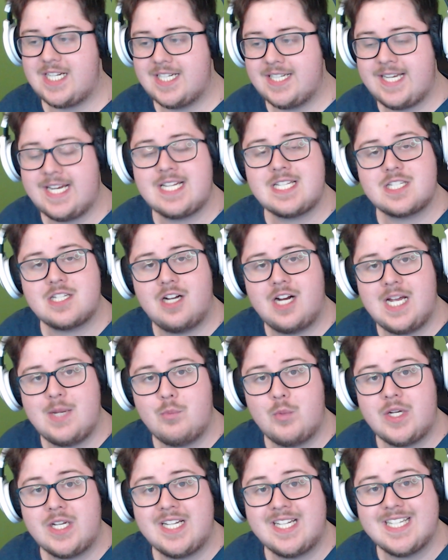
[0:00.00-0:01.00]
Next time,
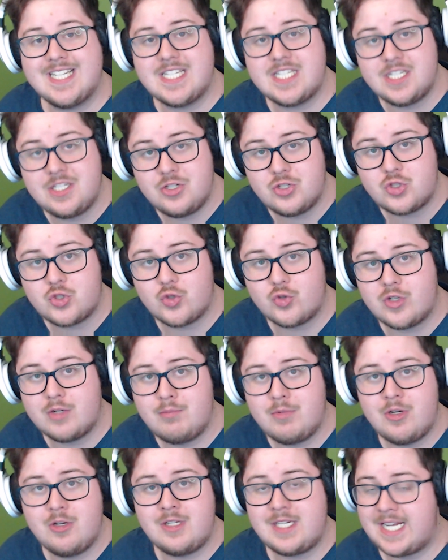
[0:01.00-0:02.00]
we're going to continue story
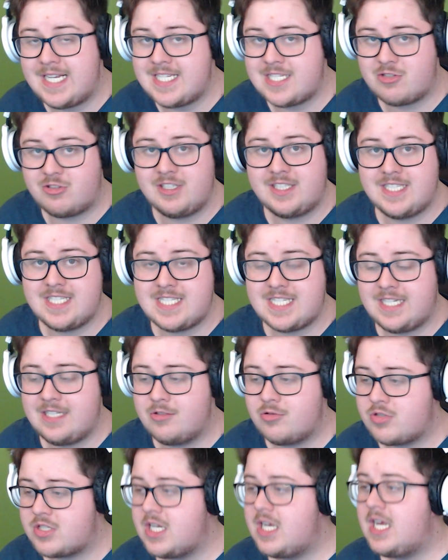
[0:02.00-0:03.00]
mode as Sonic and Tails,